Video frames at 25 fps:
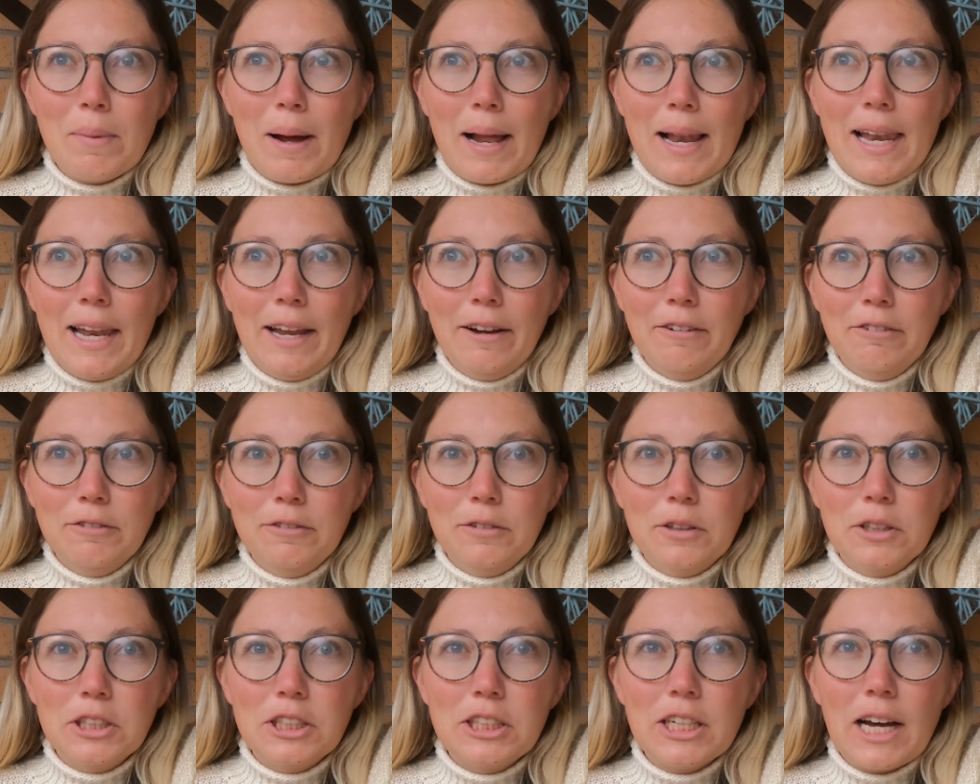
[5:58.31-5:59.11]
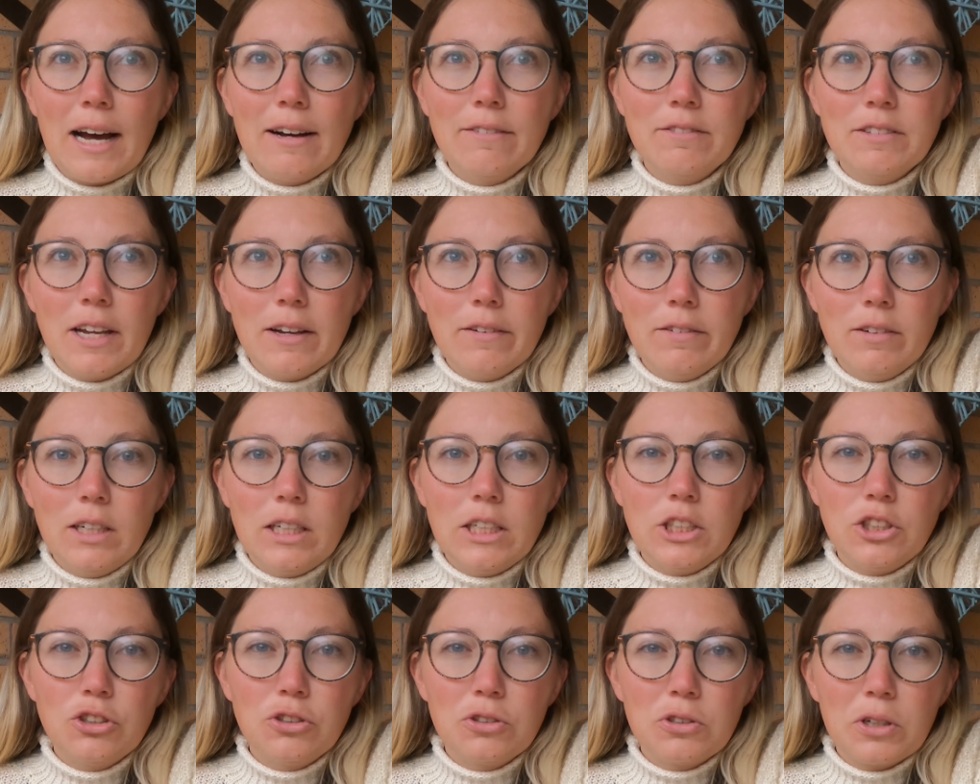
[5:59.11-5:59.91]
my left foot, I've
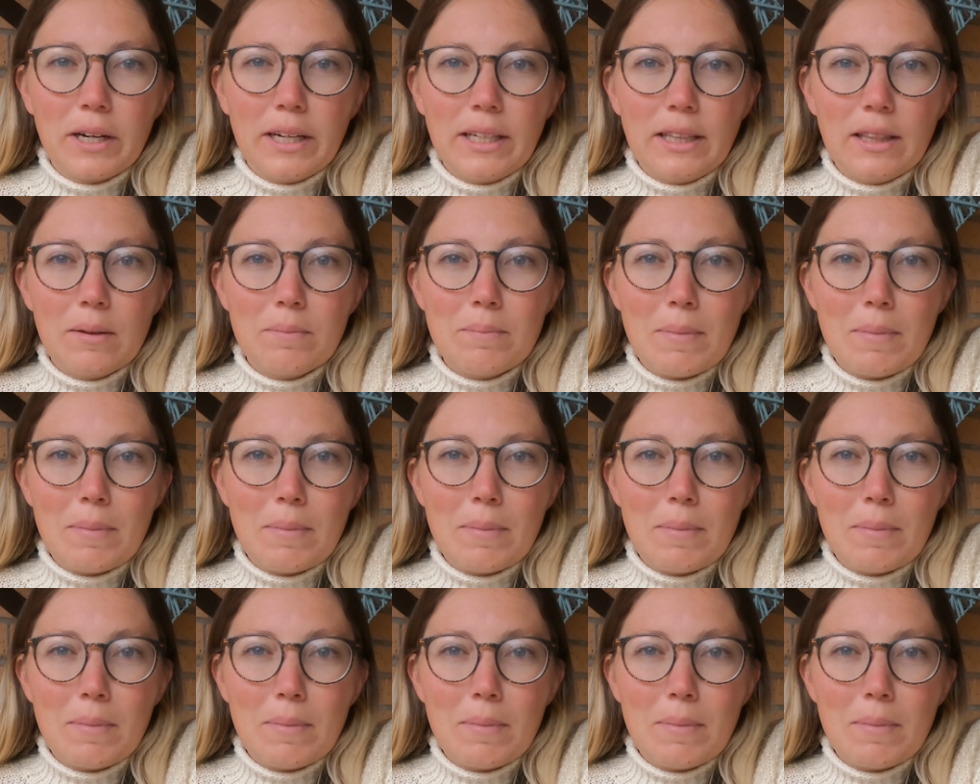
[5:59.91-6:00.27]
definitely strained